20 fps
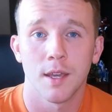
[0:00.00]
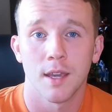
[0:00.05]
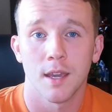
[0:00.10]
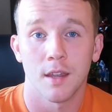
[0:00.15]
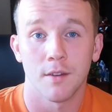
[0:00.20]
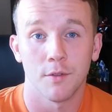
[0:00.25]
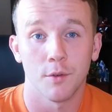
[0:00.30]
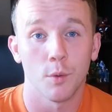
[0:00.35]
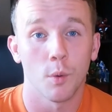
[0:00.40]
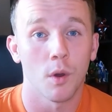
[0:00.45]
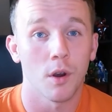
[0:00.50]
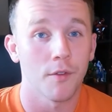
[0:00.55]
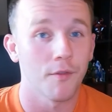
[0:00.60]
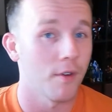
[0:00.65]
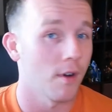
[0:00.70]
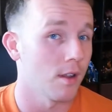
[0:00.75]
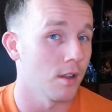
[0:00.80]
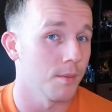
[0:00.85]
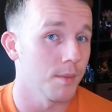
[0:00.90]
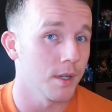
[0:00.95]
And if you want to
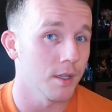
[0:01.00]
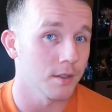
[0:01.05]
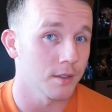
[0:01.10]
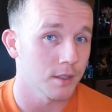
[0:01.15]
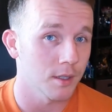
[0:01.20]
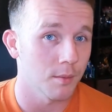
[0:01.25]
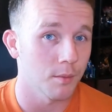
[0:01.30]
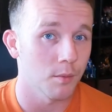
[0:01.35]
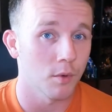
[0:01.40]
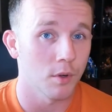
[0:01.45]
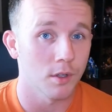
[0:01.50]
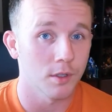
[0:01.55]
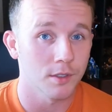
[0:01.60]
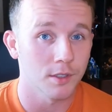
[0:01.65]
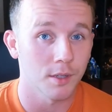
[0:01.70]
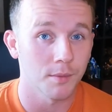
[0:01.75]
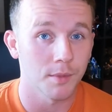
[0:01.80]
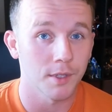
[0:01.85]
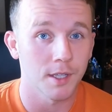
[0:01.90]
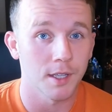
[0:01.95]
follow me on some
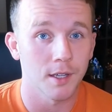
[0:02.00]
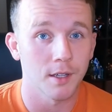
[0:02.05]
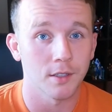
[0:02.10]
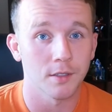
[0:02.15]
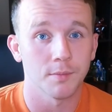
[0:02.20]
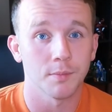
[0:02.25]
something else,